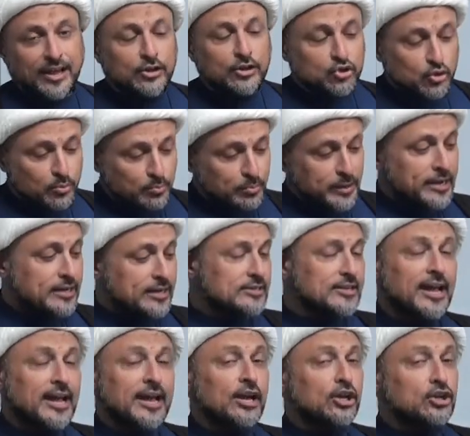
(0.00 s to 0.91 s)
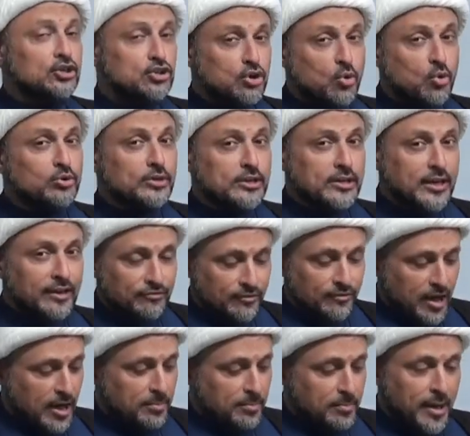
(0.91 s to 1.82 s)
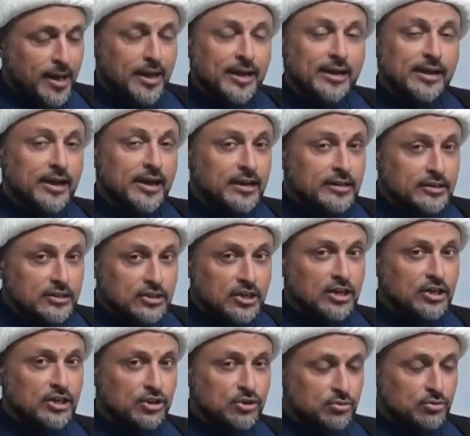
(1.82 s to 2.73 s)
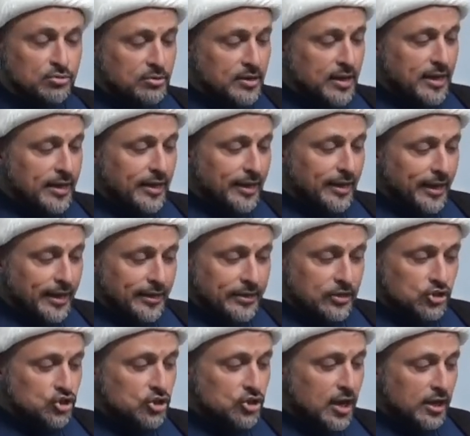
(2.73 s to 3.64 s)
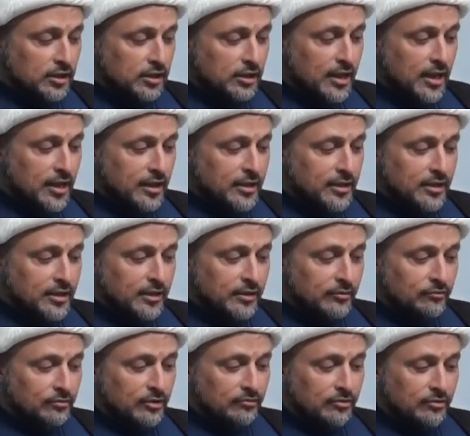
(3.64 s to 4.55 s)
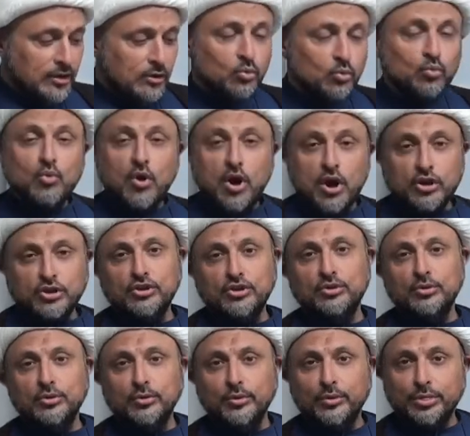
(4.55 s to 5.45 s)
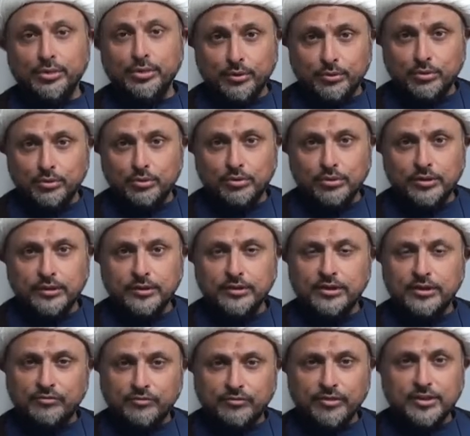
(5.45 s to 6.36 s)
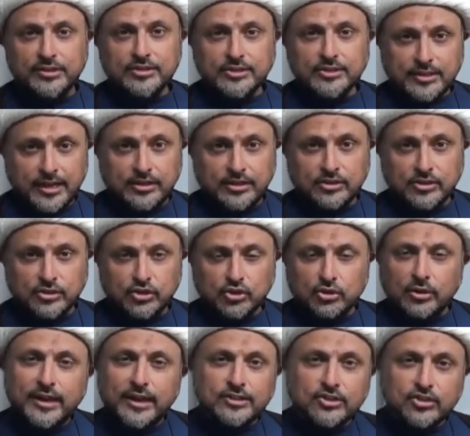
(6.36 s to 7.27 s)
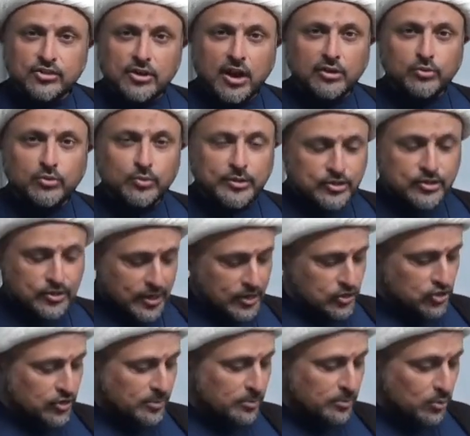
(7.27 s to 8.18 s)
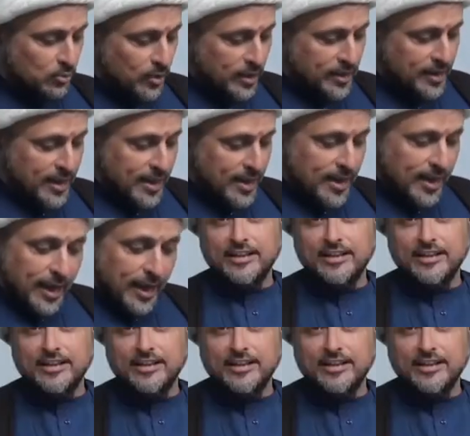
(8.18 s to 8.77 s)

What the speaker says: So please don't give up. Continue, and inshallah we will walk you through different stages. So let's start with stage number 1.